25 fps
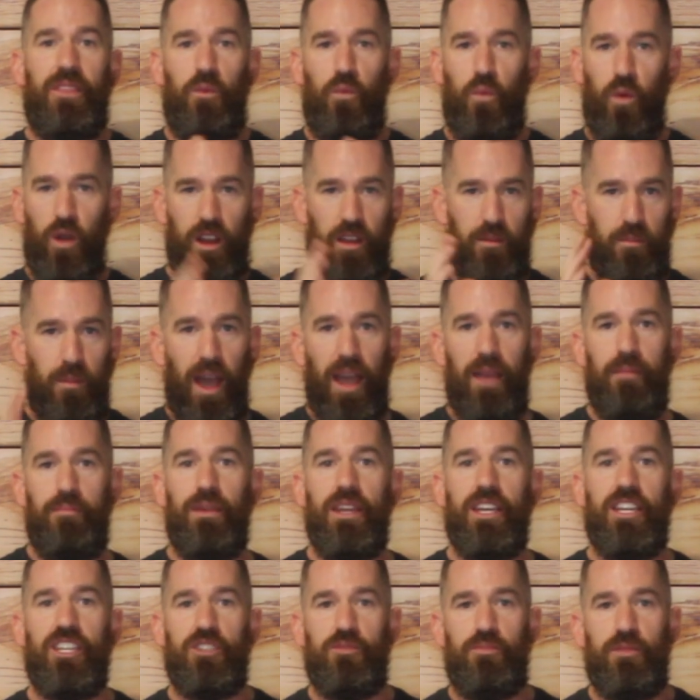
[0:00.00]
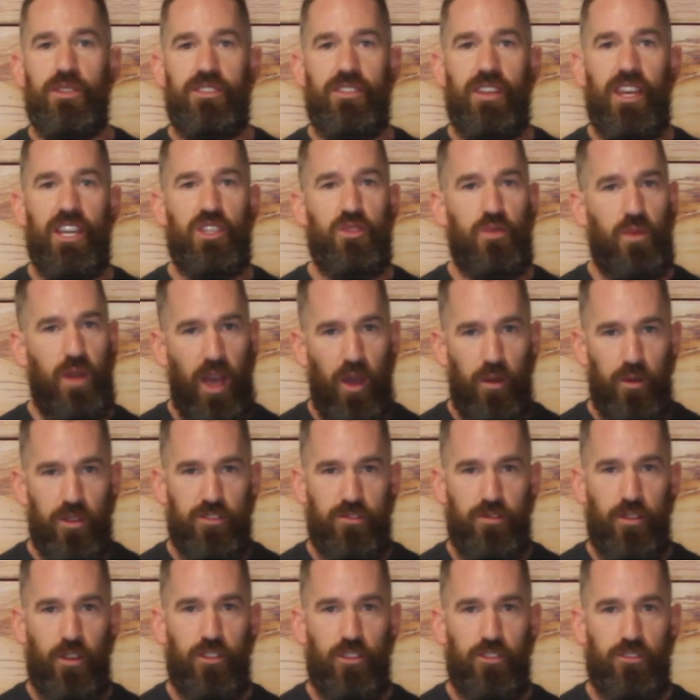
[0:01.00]
One of my biggest mistakes when I was
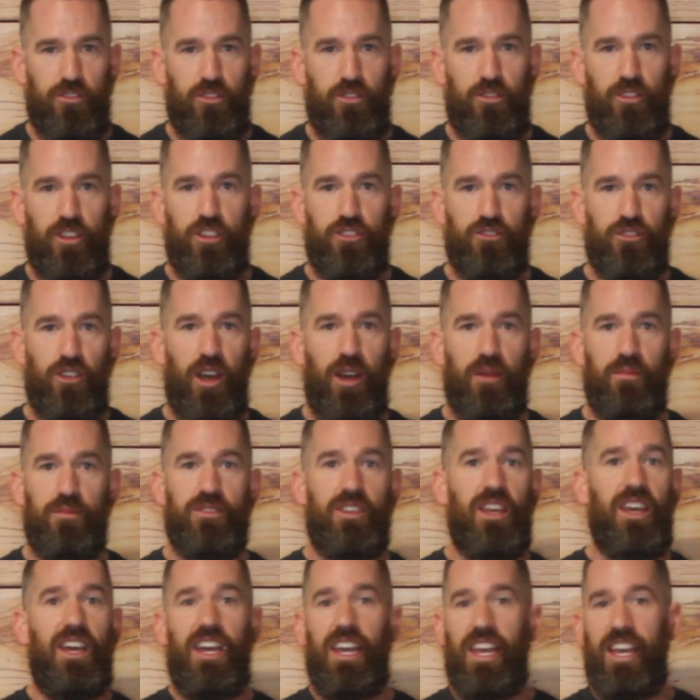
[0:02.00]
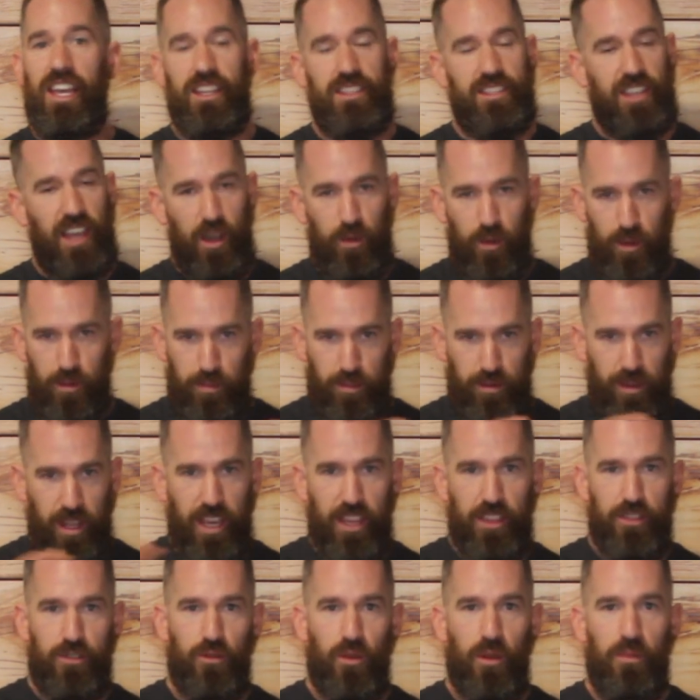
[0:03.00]
first learning drums is I would
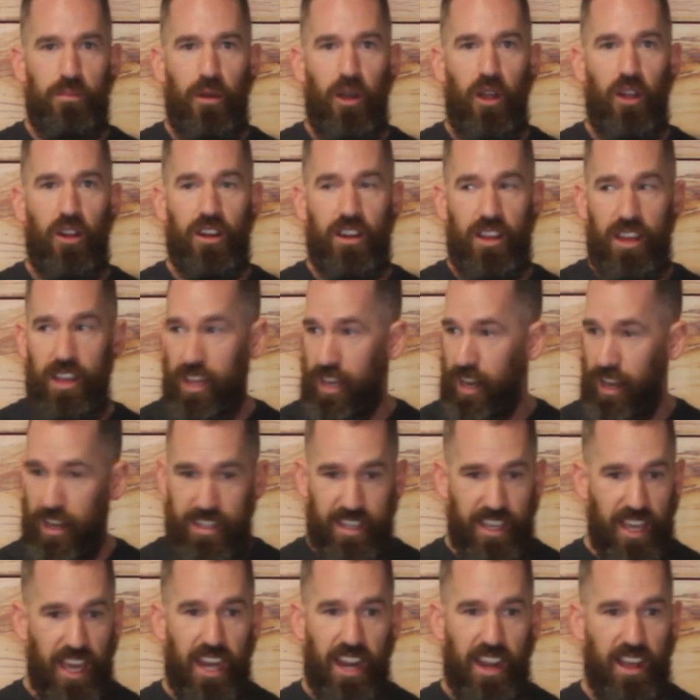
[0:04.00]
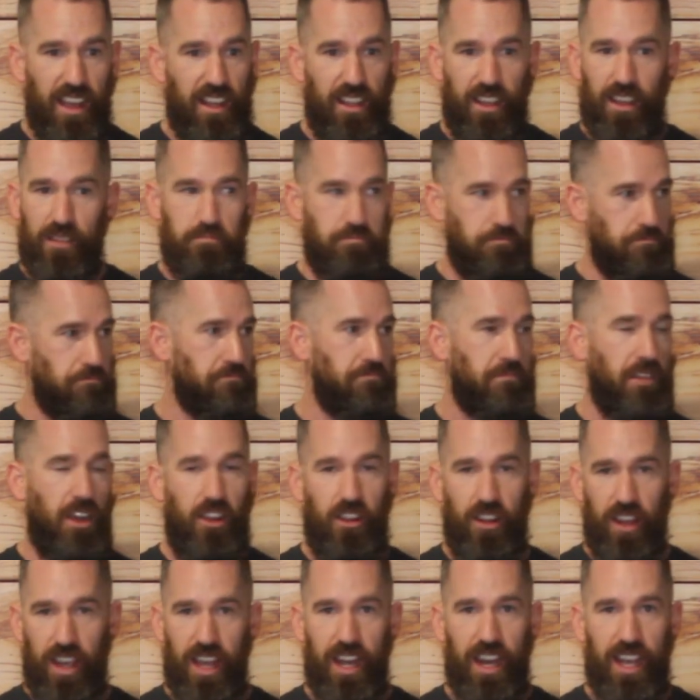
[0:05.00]
play through a part and I'd get it. All
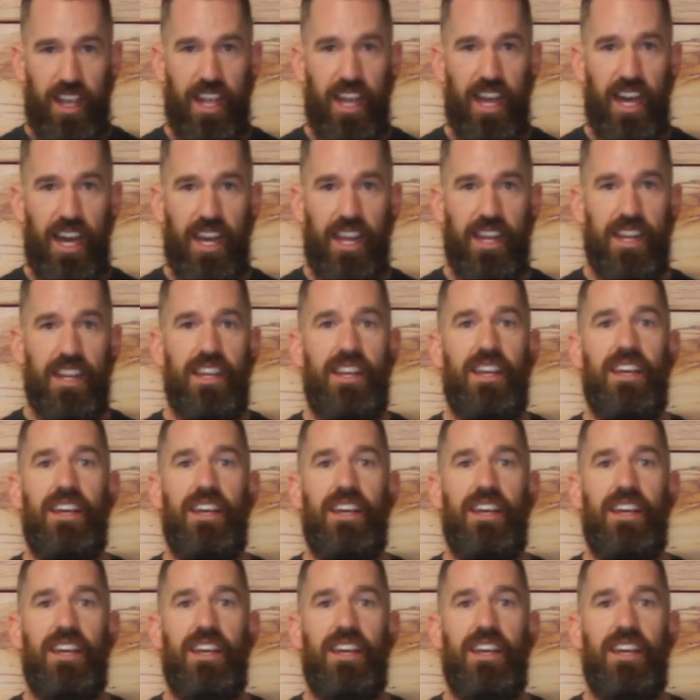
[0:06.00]
right, I got it.